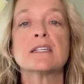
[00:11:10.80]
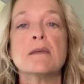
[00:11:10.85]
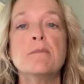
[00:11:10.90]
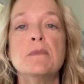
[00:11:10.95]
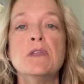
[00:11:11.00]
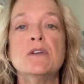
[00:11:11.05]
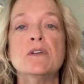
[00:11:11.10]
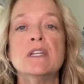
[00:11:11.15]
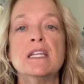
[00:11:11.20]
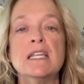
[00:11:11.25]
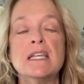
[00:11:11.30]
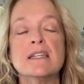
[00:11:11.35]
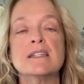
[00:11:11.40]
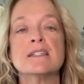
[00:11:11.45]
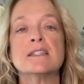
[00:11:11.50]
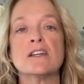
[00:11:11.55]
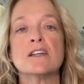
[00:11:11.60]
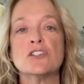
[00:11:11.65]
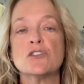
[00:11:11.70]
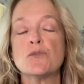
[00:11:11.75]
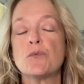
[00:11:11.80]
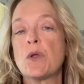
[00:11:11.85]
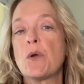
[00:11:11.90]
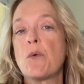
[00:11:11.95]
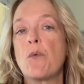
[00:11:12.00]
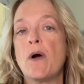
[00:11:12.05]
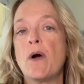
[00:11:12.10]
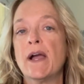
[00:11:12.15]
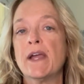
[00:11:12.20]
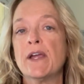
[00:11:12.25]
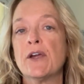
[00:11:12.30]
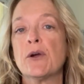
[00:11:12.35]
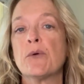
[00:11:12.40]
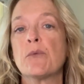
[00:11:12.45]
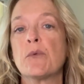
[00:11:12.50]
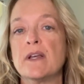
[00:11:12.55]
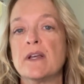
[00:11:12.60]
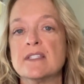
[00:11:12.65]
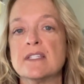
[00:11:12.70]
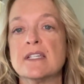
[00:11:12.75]
community does require
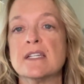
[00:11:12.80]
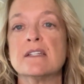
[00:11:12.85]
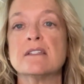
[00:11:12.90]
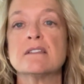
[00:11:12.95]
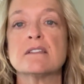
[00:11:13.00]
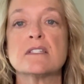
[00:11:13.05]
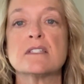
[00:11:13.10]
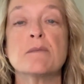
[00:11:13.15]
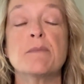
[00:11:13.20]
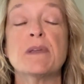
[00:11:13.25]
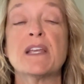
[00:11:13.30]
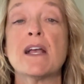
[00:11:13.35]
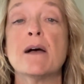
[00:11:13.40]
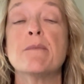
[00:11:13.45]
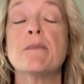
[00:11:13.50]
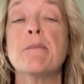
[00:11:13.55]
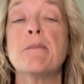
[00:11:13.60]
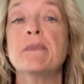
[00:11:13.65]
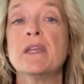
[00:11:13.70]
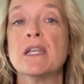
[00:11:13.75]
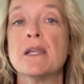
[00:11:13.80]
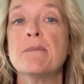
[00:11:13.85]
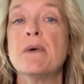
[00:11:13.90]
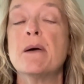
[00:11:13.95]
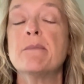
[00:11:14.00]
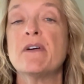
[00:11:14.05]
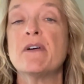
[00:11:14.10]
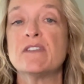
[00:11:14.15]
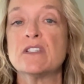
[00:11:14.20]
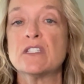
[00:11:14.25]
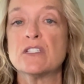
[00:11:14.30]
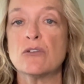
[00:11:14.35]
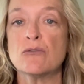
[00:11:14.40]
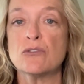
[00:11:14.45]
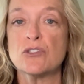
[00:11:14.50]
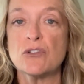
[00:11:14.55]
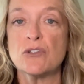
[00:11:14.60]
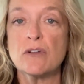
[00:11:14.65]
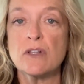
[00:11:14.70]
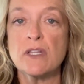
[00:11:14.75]
residents to become a minimum of a
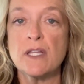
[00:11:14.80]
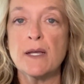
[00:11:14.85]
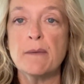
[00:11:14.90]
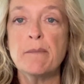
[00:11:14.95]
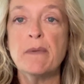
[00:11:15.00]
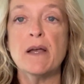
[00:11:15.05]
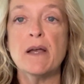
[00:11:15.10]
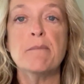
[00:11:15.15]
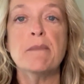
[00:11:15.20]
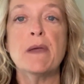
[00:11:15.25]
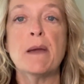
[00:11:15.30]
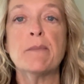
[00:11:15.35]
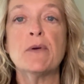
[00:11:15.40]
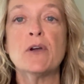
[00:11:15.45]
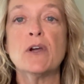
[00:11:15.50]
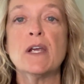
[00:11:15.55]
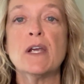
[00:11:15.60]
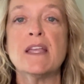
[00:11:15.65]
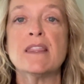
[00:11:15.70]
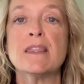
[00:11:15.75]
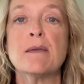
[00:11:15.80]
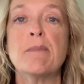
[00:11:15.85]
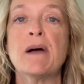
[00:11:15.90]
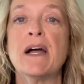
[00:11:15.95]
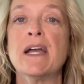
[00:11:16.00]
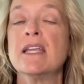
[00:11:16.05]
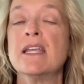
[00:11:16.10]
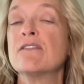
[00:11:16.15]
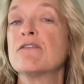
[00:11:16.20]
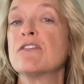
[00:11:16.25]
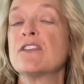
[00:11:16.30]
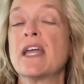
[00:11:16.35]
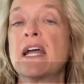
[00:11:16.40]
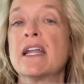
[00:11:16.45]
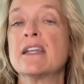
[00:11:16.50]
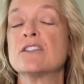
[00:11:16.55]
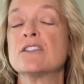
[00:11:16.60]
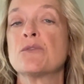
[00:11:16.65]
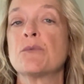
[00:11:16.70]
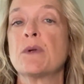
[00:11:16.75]
social club member, and the buy-in for
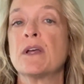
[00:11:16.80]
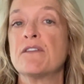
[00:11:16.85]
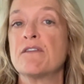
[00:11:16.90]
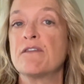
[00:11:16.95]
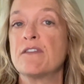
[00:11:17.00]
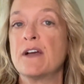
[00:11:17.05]
that is around